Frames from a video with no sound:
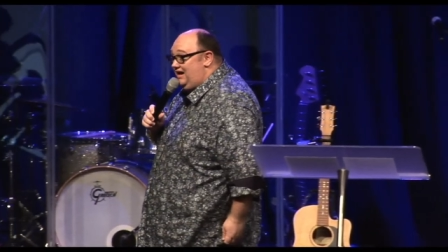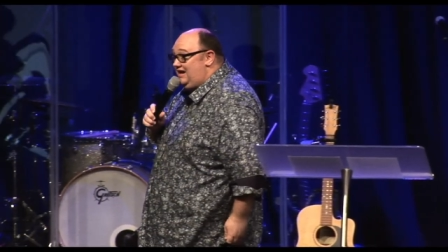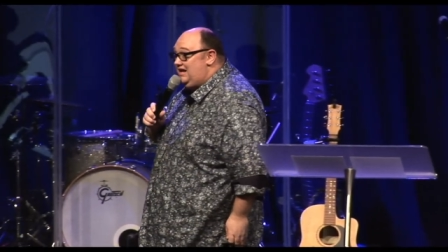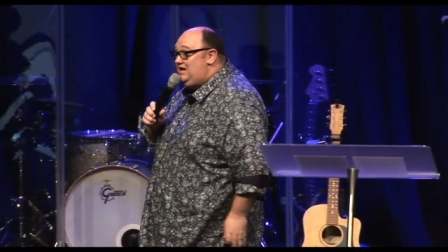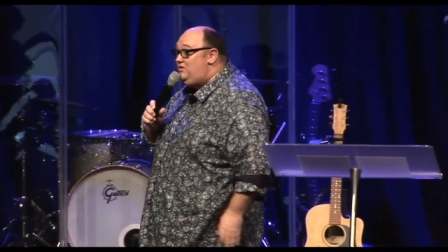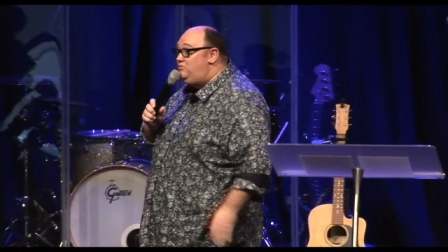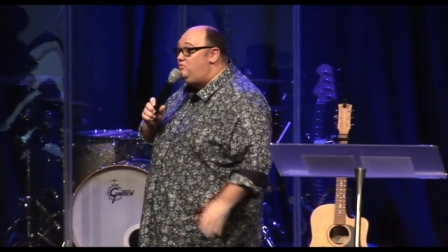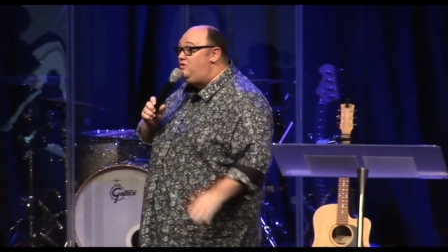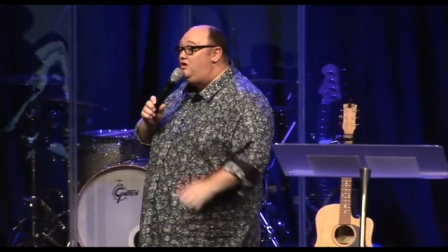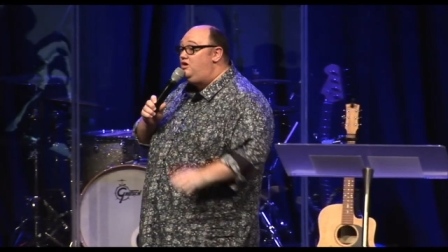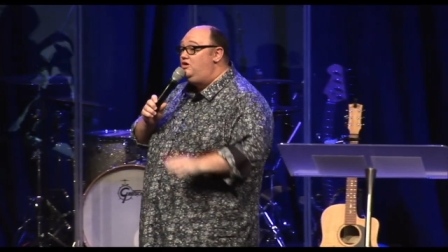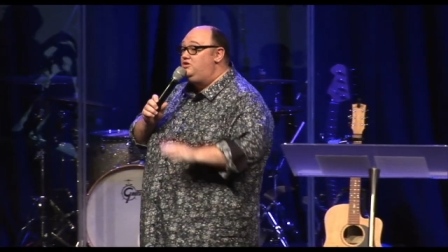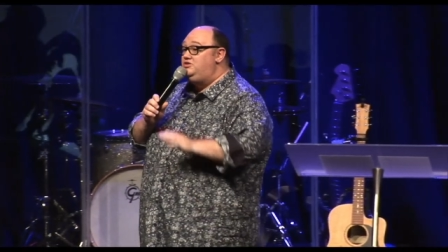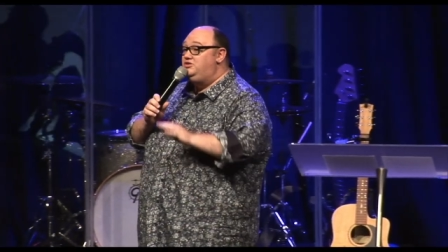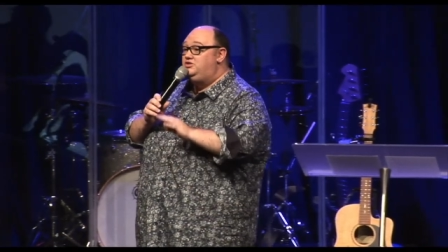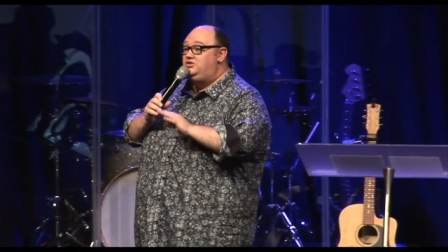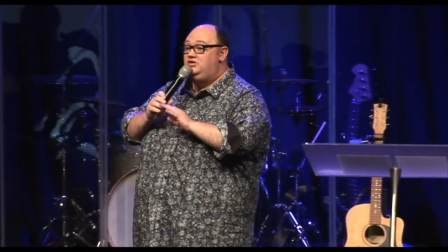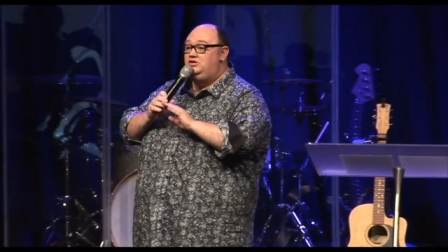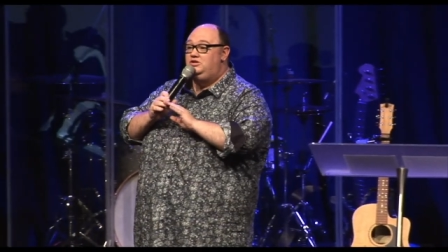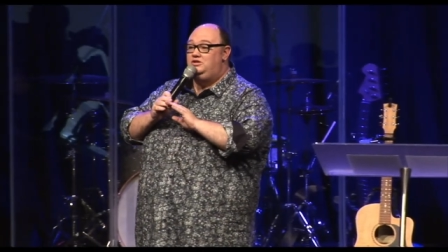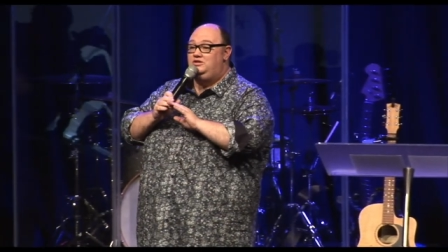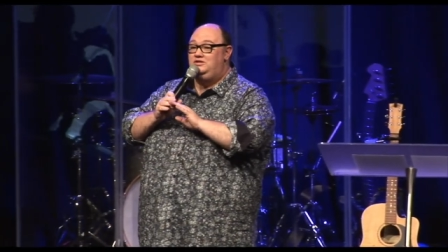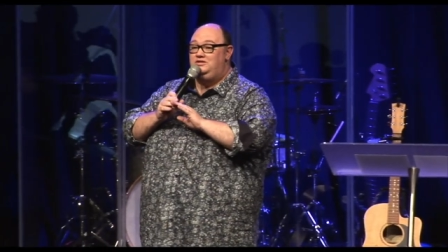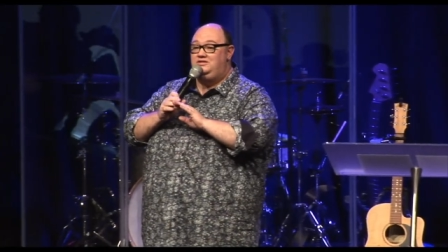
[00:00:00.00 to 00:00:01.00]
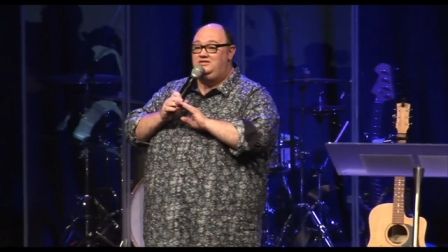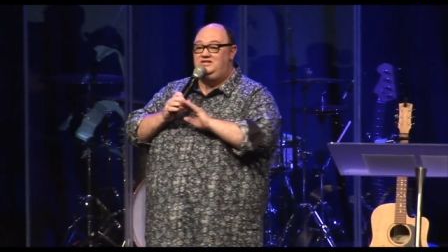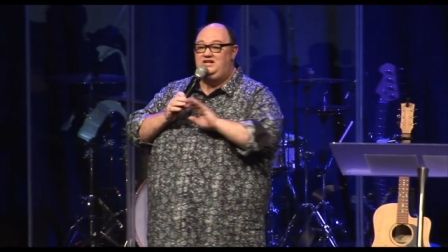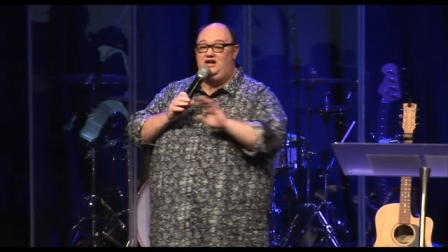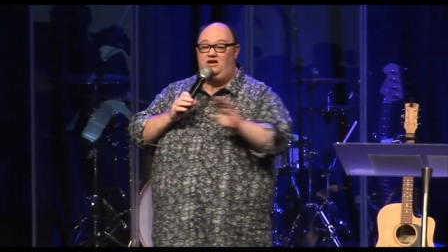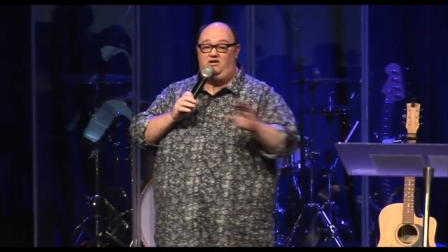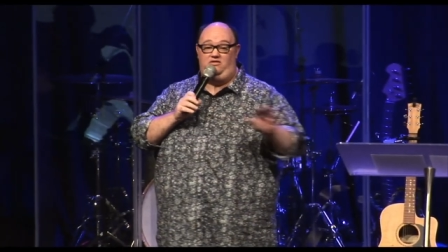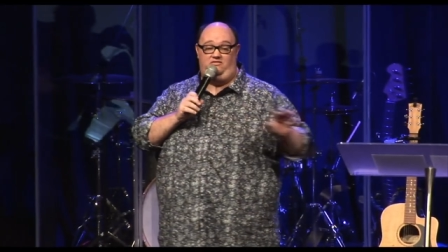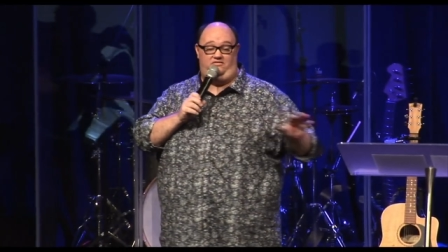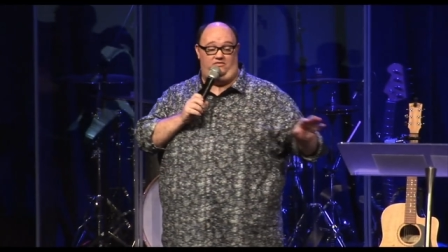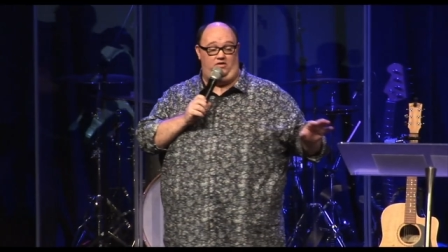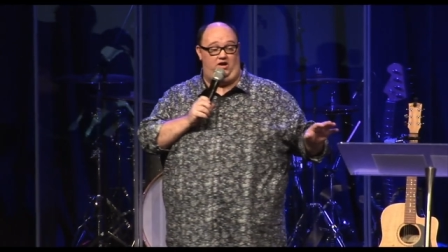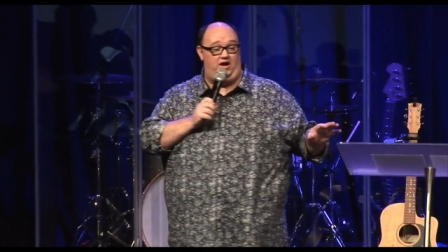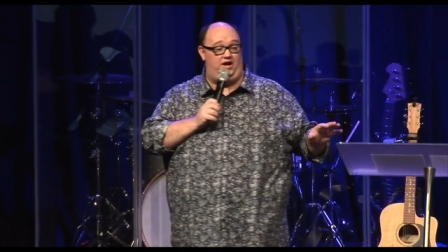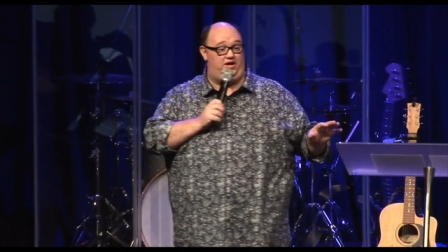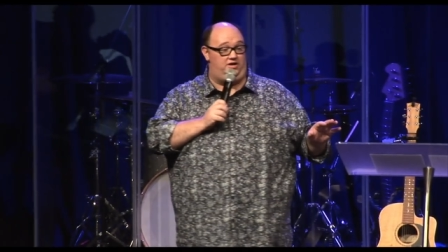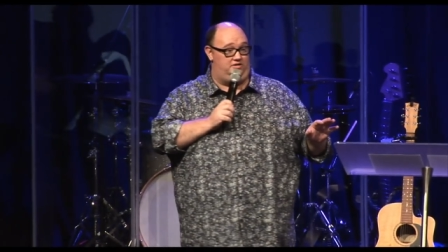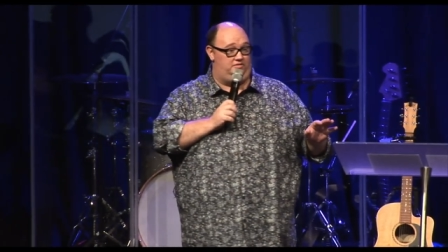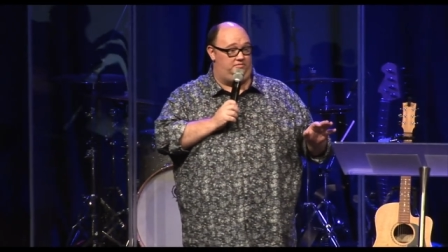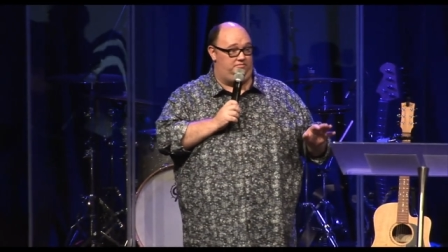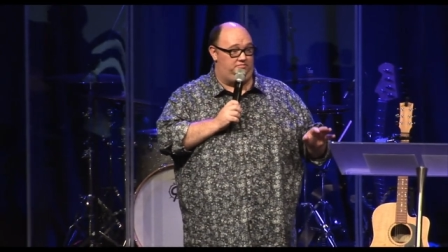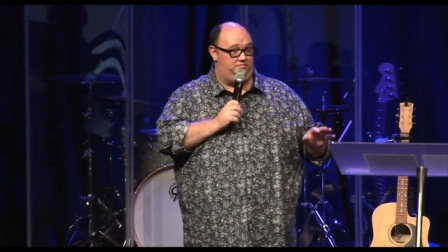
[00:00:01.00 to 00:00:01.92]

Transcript: He was terrified.